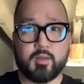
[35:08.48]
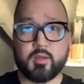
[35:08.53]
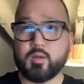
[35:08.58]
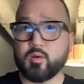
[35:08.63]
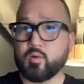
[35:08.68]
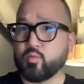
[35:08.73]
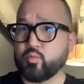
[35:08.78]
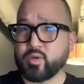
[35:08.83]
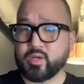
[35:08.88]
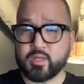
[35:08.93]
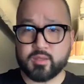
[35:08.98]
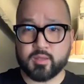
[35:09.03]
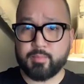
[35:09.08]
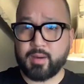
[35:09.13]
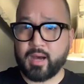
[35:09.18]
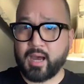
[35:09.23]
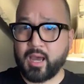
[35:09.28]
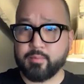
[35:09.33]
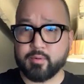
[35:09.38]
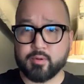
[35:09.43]
reading the
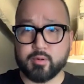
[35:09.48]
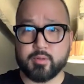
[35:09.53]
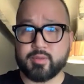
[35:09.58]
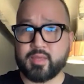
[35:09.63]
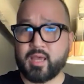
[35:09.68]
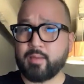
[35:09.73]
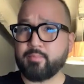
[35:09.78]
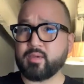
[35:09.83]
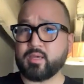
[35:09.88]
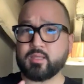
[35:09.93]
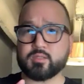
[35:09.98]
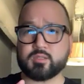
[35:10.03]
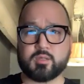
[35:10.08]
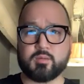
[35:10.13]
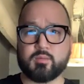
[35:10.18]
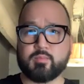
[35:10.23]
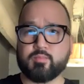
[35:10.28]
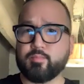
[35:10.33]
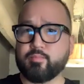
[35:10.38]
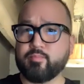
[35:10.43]
Bible. That means,
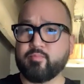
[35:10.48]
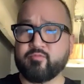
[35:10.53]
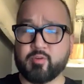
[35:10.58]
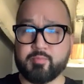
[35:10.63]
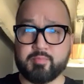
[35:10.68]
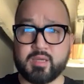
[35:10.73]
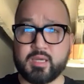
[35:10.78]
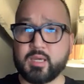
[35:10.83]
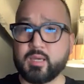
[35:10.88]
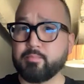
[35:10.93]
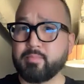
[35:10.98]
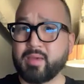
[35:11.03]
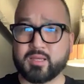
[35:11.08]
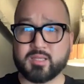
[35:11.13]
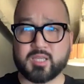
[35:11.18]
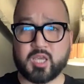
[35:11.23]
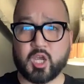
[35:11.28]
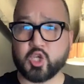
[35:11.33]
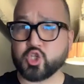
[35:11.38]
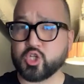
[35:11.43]
for me,
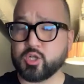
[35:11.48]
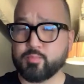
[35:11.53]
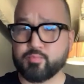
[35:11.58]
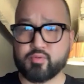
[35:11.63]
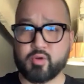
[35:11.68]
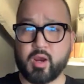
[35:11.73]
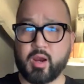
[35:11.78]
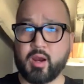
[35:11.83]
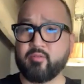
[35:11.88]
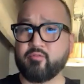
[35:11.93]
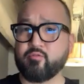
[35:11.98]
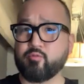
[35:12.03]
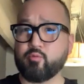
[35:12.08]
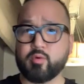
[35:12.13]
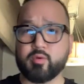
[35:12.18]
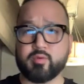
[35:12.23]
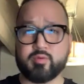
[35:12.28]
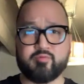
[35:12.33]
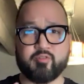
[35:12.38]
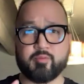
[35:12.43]
meditation and prayer.
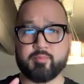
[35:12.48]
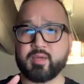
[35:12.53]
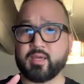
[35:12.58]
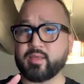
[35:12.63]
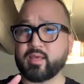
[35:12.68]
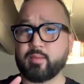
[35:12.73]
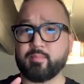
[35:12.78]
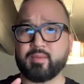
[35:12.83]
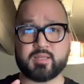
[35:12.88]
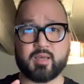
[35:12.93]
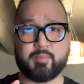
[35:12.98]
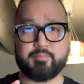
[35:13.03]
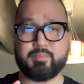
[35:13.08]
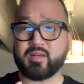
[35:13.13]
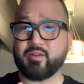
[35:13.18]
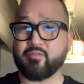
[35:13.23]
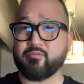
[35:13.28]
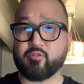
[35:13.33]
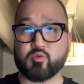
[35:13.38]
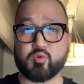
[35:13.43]
For me, that means being
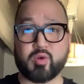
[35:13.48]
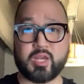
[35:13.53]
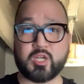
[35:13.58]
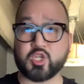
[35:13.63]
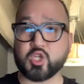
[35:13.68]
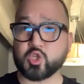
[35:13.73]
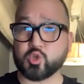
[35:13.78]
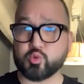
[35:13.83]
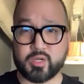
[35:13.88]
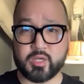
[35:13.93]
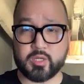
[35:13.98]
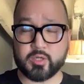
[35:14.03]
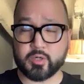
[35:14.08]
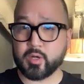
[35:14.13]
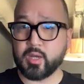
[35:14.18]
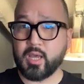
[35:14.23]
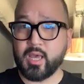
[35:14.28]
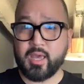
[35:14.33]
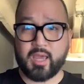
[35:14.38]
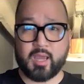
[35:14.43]
a voracious reader
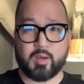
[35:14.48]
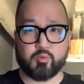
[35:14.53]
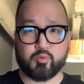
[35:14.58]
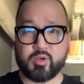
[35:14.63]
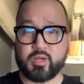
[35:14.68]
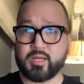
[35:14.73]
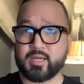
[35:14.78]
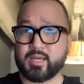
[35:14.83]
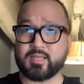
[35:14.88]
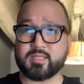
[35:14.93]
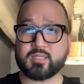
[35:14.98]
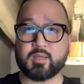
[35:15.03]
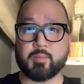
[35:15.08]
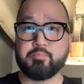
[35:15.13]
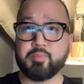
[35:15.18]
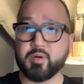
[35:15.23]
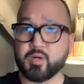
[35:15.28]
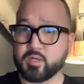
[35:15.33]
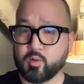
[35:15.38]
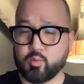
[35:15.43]
and reading at least a
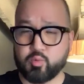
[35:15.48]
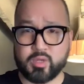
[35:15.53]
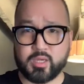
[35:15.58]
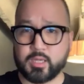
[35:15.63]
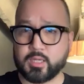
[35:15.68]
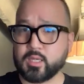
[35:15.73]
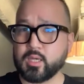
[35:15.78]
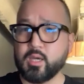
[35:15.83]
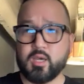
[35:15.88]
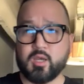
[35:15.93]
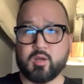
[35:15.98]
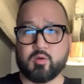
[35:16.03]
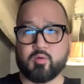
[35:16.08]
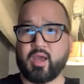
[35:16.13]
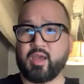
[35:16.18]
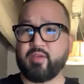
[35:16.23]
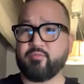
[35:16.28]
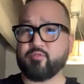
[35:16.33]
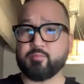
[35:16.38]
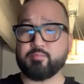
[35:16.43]
book a week,
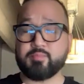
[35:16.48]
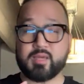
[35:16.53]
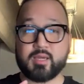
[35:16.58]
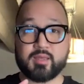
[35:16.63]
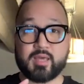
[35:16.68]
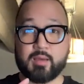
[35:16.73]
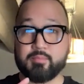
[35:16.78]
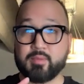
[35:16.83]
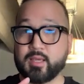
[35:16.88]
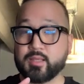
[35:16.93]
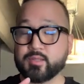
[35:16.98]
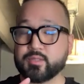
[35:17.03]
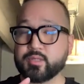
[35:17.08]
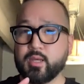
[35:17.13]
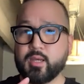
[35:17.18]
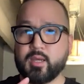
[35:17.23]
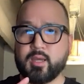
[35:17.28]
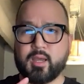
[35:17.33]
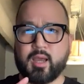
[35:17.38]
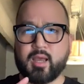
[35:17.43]
right? For me, that means
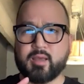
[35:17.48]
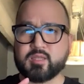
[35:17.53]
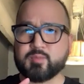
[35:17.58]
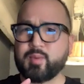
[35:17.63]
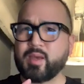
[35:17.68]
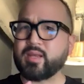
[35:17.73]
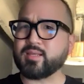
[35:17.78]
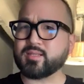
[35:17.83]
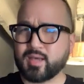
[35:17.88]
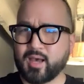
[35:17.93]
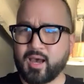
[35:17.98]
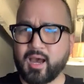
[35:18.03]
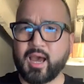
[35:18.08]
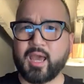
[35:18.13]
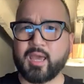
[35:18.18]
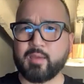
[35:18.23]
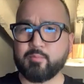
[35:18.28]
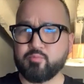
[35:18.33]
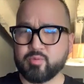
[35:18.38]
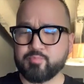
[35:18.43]
spending
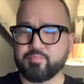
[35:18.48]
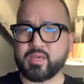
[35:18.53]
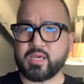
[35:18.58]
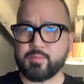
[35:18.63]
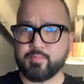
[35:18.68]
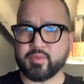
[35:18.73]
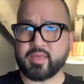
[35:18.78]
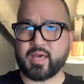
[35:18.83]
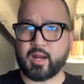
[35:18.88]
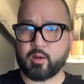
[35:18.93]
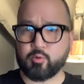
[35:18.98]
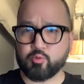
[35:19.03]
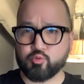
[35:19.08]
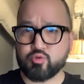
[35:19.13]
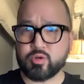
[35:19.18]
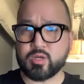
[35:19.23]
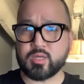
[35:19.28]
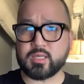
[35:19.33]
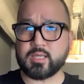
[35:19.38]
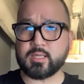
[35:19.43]
time with people that I
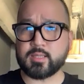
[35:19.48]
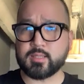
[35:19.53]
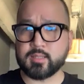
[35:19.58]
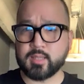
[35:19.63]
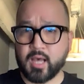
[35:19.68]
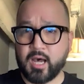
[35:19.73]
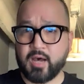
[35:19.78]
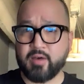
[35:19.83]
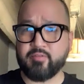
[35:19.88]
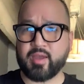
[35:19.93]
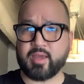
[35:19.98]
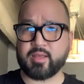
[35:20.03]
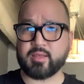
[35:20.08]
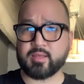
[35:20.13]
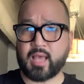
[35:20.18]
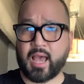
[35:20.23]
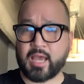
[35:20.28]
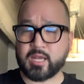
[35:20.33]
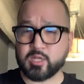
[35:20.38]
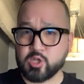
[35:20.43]
really love and
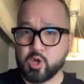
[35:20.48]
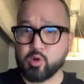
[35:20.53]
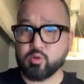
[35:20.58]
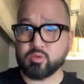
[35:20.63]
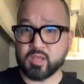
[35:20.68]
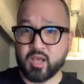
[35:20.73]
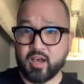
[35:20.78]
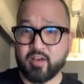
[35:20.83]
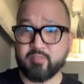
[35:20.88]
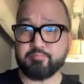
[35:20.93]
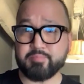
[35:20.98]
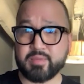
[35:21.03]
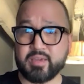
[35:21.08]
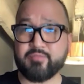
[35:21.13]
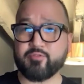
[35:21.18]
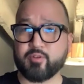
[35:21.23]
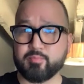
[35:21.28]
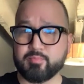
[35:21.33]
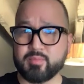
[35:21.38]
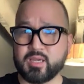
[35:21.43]
I know love me
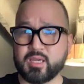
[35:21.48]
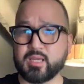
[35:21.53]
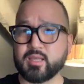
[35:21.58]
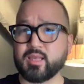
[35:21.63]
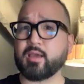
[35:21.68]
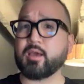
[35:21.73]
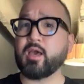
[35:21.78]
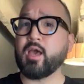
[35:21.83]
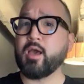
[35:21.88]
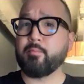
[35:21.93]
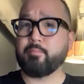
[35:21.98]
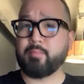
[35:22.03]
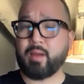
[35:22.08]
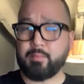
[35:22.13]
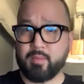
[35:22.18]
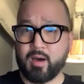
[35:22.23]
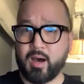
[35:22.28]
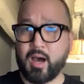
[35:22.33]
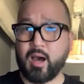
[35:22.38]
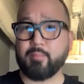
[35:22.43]
for me, like my
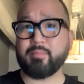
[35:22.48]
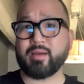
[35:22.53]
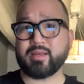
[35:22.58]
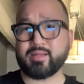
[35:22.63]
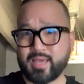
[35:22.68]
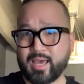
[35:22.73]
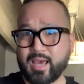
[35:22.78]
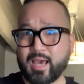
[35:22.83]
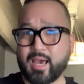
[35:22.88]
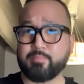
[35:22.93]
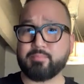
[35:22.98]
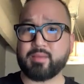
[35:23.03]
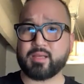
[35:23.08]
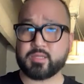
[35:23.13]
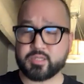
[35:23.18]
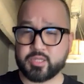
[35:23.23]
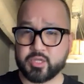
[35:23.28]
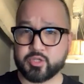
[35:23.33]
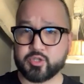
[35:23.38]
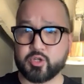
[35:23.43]
mom, my dad, my
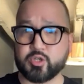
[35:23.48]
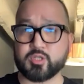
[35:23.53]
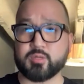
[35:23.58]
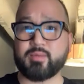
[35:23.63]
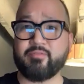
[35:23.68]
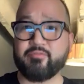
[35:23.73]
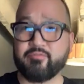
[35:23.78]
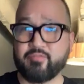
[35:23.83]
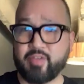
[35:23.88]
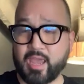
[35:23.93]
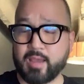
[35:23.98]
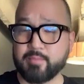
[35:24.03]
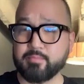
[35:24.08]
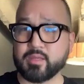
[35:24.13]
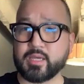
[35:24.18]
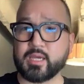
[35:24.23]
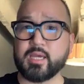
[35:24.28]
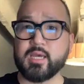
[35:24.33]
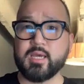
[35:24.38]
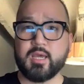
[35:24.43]
sisters, and my
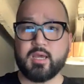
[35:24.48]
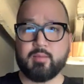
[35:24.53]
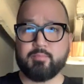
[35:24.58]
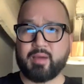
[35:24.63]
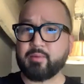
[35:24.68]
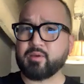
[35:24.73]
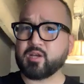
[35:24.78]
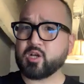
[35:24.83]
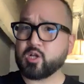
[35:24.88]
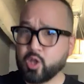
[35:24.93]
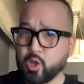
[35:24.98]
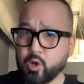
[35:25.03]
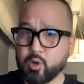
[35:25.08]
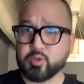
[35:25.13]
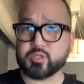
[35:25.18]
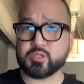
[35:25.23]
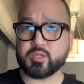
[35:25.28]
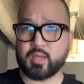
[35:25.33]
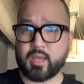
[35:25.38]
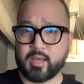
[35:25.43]
family, my
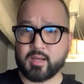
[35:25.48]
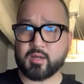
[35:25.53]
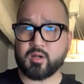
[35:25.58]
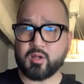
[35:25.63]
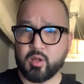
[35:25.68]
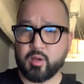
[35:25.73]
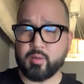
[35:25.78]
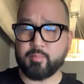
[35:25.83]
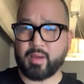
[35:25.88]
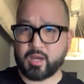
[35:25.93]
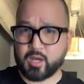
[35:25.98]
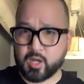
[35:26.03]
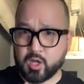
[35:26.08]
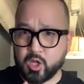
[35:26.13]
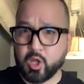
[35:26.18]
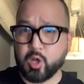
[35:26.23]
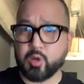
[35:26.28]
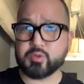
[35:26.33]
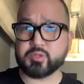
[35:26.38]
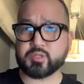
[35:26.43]
close and cl- my
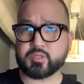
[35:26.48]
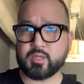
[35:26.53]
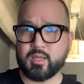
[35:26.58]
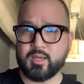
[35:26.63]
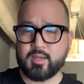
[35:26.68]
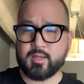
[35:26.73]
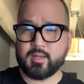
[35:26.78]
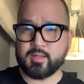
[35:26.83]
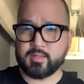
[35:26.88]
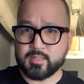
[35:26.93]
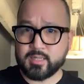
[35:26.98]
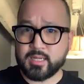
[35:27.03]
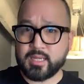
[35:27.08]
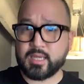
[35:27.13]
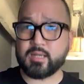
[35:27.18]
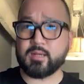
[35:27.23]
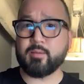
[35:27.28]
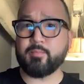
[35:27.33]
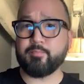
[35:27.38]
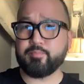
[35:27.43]
close-knit
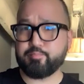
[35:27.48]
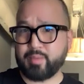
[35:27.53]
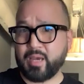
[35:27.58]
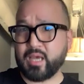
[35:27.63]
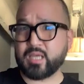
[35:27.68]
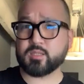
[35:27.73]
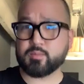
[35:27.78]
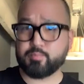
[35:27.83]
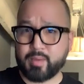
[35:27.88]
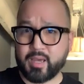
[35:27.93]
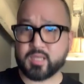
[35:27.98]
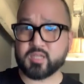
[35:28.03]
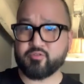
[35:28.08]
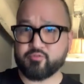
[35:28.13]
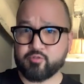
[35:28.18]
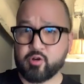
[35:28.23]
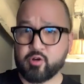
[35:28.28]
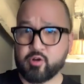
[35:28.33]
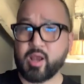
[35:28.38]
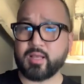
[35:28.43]
best, best
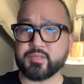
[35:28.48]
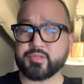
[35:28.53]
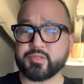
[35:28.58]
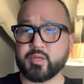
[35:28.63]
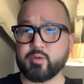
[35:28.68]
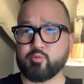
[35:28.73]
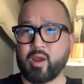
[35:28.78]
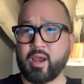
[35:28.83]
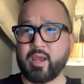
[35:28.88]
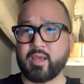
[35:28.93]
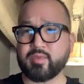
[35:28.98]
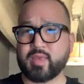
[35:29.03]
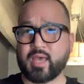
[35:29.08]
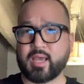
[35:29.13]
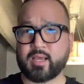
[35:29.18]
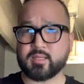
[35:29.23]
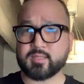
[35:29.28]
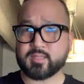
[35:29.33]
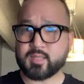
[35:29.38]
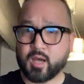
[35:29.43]
friends, right? That can
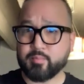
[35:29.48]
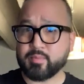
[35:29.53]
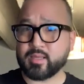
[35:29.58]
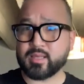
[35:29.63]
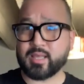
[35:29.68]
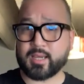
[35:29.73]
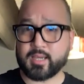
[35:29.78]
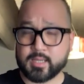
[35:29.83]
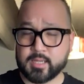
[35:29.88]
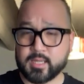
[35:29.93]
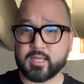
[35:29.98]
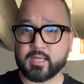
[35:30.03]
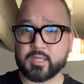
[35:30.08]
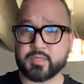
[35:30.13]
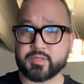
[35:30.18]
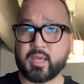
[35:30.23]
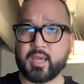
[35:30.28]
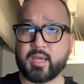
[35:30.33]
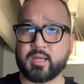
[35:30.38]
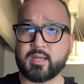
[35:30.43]
tell me like it is.
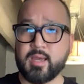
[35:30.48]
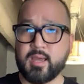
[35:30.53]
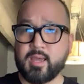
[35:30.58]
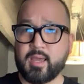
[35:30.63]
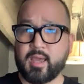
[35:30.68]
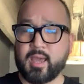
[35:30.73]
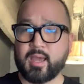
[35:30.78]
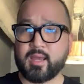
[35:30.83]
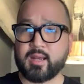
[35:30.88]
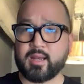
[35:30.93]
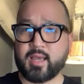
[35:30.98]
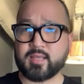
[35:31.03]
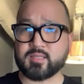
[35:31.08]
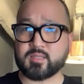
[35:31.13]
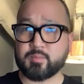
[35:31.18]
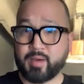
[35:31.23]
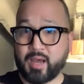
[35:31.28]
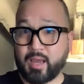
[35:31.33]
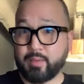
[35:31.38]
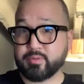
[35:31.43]
And and as the
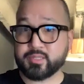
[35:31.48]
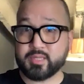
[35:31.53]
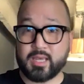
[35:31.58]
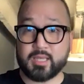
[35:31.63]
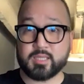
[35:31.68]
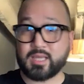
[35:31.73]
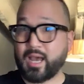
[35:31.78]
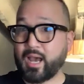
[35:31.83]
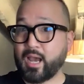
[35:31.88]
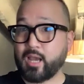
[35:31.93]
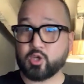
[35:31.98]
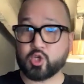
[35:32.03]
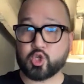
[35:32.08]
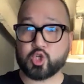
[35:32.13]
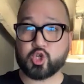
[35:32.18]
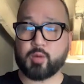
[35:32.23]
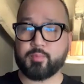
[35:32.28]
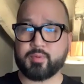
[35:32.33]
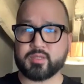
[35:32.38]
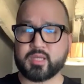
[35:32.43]
Bible says, iron
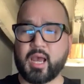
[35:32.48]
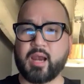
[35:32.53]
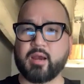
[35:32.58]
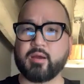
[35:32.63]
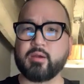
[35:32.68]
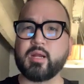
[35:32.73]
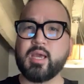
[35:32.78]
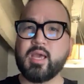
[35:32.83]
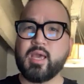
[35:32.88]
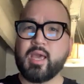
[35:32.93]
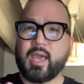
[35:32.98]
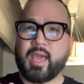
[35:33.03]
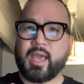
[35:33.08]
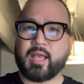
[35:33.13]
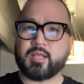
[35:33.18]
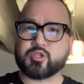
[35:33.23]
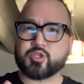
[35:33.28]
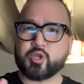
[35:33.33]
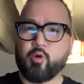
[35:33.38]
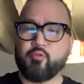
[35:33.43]
sharpens iron. And
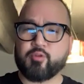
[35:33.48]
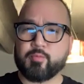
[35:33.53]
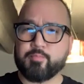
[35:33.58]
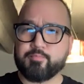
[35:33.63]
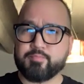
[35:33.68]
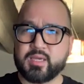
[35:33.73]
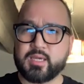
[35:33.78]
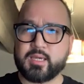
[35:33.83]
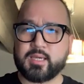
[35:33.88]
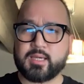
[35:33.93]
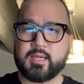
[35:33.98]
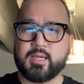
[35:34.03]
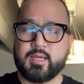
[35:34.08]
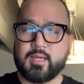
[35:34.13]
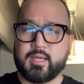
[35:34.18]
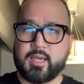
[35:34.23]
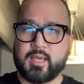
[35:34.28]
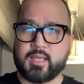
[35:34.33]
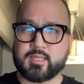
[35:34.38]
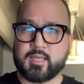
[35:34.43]
so for me,
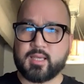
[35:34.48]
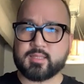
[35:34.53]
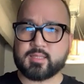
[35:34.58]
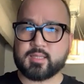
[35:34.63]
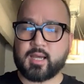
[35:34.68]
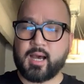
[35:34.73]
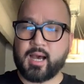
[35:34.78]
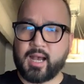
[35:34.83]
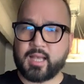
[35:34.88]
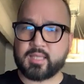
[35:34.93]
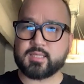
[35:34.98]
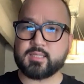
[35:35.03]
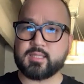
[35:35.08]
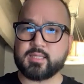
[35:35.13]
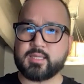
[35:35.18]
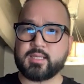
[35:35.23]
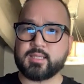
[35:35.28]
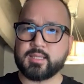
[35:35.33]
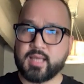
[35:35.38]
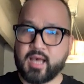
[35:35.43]
it's it's constantly
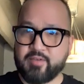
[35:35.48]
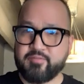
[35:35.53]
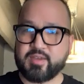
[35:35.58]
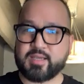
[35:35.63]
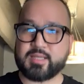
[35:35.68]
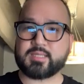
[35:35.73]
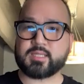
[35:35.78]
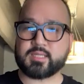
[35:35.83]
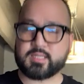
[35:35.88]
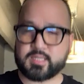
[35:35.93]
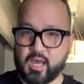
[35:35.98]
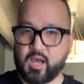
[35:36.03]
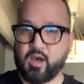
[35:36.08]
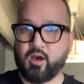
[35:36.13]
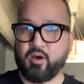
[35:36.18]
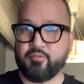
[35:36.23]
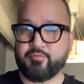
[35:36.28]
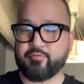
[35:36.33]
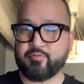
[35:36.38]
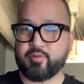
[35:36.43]
loving
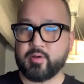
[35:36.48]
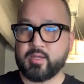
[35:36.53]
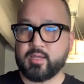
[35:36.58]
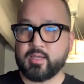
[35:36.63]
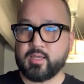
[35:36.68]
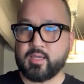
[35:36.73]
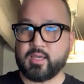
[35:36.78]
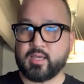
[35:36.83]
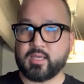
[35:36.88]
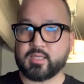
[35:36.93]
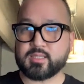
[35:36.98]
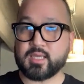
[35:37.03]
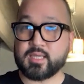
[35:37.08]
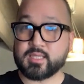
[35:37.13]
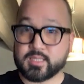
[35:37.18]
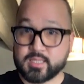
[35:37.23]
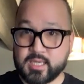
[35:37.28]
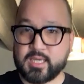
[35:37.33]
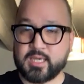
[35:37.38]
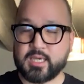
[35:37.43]
self is is
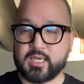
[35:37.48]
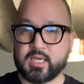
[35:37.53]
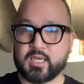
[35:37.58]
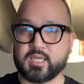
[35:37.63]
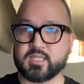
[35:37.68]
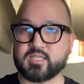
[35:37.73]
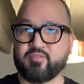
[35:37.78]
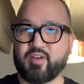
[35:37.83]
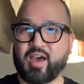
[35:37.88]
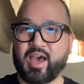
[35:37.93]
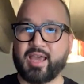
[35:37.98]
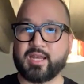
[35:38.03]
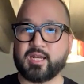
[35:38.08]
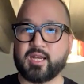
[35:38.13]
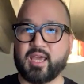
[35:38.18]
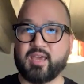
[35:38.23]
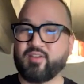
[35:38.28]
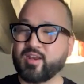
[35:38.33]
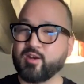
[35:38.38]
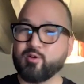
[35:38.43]
key, because if I
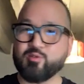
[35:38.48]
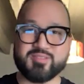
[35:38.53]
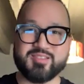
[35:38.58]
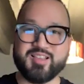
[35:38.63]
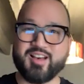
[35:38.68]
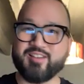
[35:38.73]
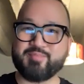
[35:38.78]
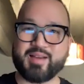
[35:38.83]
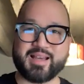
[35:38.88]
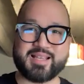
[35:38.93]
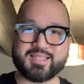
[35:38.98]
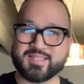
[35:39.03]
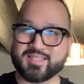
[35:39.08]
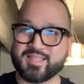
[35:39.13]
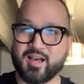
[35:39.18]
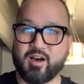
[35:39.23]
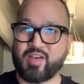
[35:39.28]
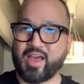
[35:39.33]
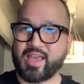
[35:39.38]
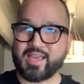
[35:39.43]
if I don't love
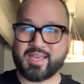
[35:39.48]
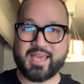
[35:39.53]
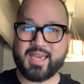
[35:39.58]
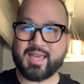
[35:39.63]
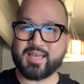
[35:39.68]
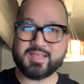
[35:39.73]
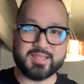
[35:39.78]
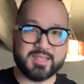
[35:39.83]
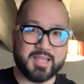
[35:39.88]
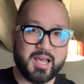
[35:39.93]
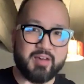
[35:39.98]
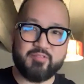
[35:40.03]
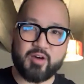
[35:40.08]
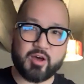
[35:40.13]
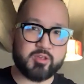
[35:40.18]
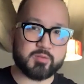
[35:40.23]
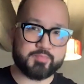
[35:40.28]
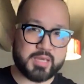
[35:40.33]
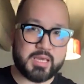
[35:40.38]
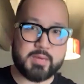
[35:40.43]
myself, I can't love
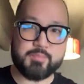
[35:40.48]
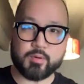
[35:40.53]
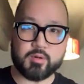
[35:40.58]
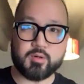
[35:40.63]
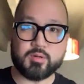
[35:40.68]
other people,